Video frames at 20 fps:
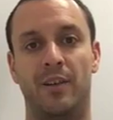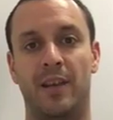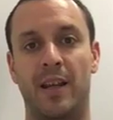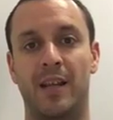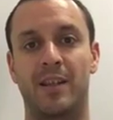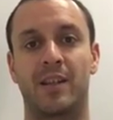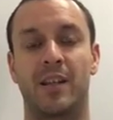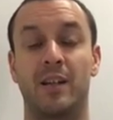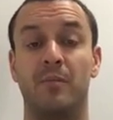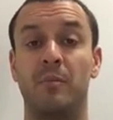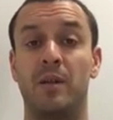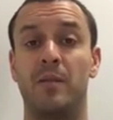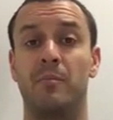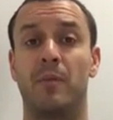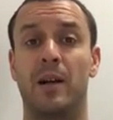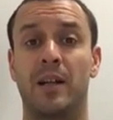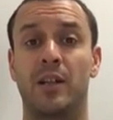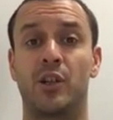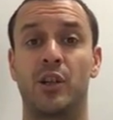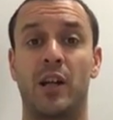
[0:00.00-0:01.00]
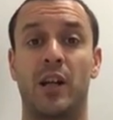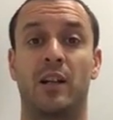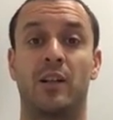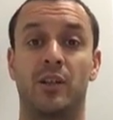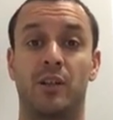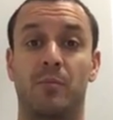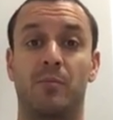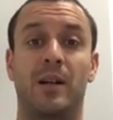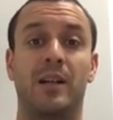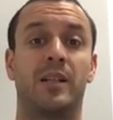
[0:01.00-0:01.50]
that's going to be my
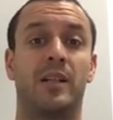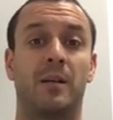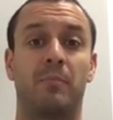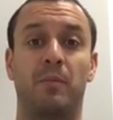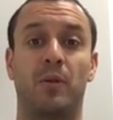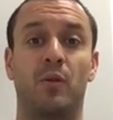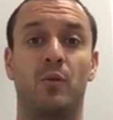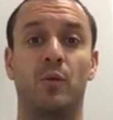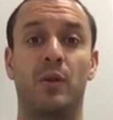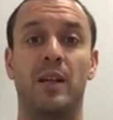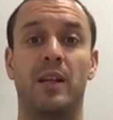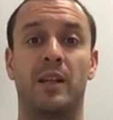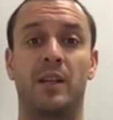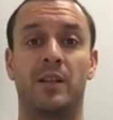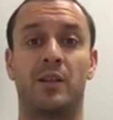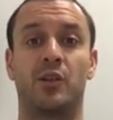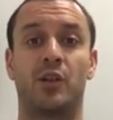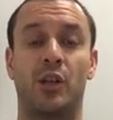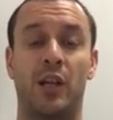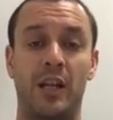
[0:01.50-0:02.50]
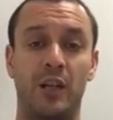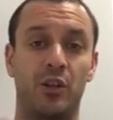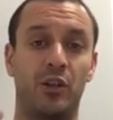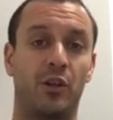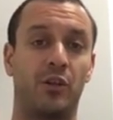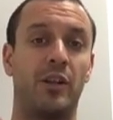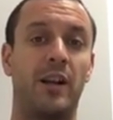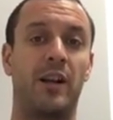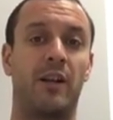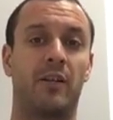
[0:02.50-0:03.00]
challenge and my tip of the week is change
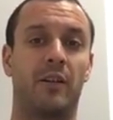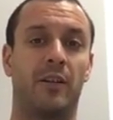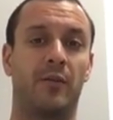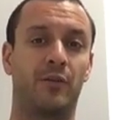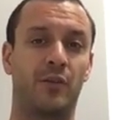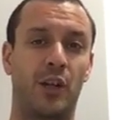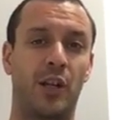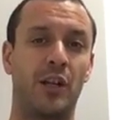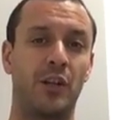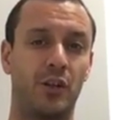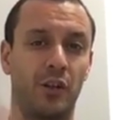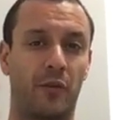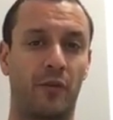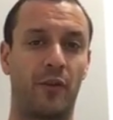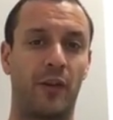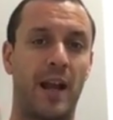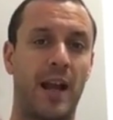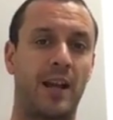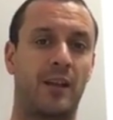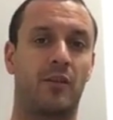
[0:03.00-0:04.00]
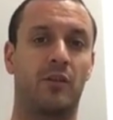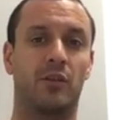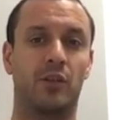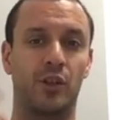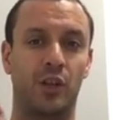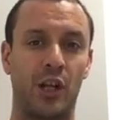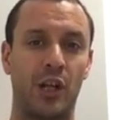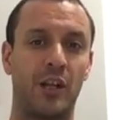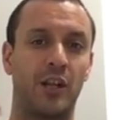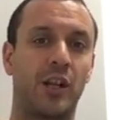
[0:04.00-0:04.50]
your narrative, change your vernacular,
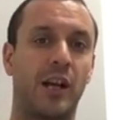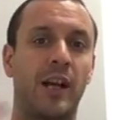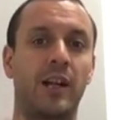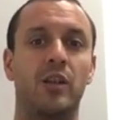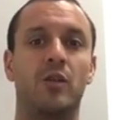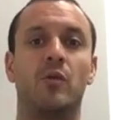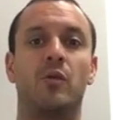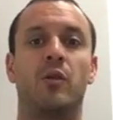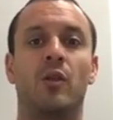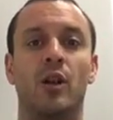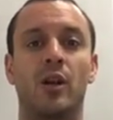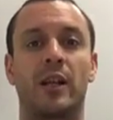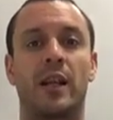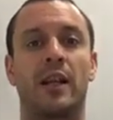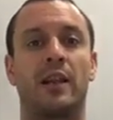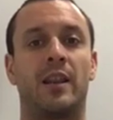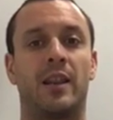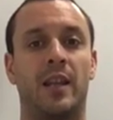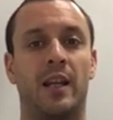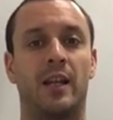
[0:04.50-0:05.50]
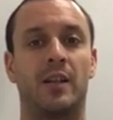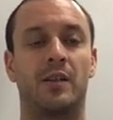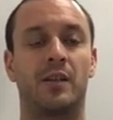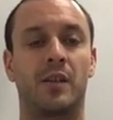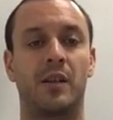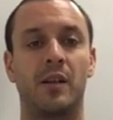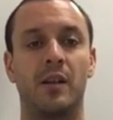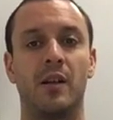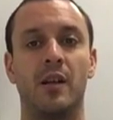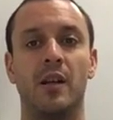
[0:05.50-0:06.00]
change how you look at
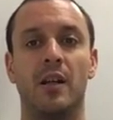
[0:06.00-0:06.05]
things